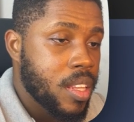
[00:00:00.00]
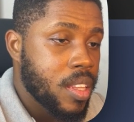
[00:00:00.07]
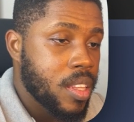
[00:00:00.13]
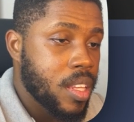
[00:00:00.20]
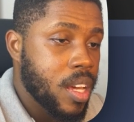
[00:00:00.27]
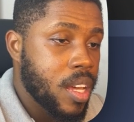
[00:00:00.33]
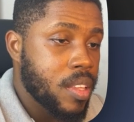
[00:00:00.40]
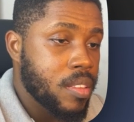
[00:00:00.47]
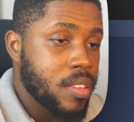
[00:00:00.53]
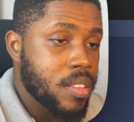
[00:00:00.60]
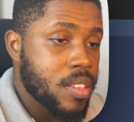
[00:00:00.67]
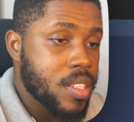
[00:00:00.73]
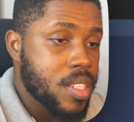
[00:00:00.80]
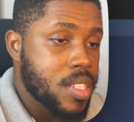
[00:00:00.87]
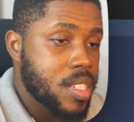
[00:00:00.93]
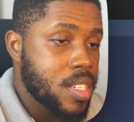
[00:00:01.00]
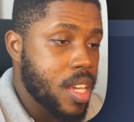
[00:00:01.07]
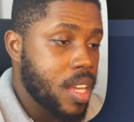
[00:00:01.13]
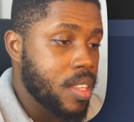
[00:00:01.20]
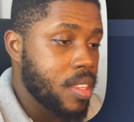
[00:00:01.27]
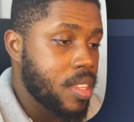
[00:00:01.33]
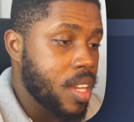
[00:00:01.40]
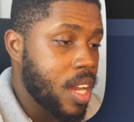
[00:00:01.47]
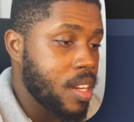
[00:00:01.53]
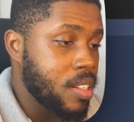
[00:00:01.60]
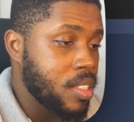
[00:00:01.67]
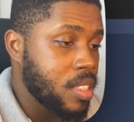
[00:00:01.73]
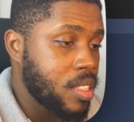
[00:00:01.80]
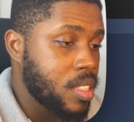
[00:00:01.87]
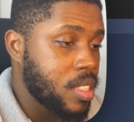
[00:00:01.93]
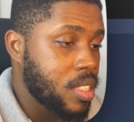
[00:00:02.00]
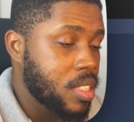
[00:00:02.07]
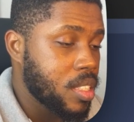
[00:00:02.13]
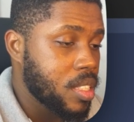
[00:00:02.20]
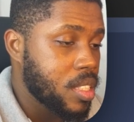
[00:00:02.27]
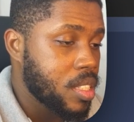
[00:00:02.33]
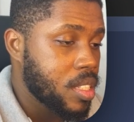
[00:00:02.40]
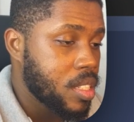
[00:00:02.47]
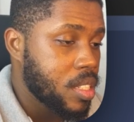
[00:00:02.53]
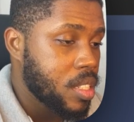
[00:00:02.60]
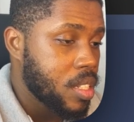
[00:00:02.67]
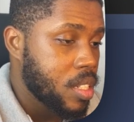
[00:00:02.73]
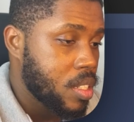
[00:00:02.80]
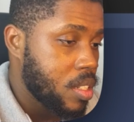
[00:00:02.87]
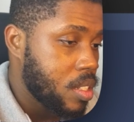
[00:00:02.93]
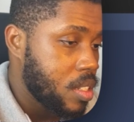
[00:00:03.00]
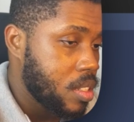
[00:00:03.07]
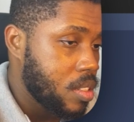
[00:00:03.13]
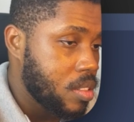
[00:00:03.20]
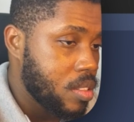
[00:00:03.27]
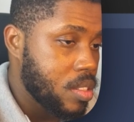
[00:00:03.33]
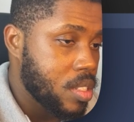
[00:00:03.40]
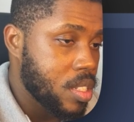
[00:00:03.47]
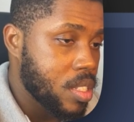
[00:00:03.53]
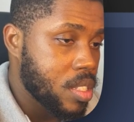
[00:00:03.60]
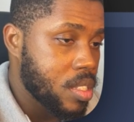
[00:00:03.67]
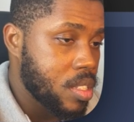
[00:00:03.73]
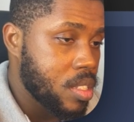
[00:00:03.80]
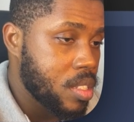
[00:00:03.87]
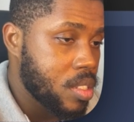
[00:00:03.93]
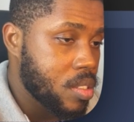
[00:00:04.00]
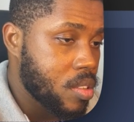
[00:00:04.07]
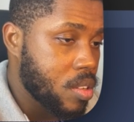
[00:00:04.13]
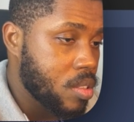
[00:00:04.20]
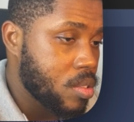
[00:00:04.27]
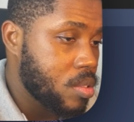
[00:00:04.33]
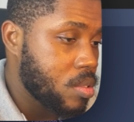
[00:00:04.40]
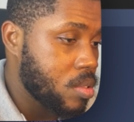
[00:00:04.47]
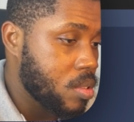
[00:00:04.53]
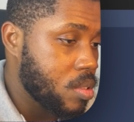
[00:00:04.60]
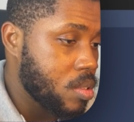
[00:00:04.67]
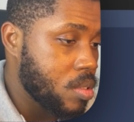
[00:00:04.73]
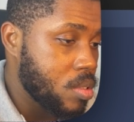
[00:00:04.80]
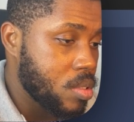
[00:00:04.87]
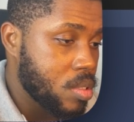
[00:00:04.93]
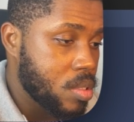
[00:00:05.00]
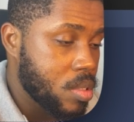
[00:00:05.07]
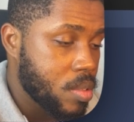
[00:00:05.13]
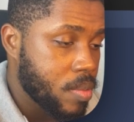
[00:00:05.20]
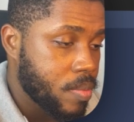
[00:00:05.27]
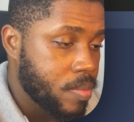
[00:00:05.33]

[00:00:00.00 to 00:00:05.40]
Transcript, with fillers: Then center it using these controls.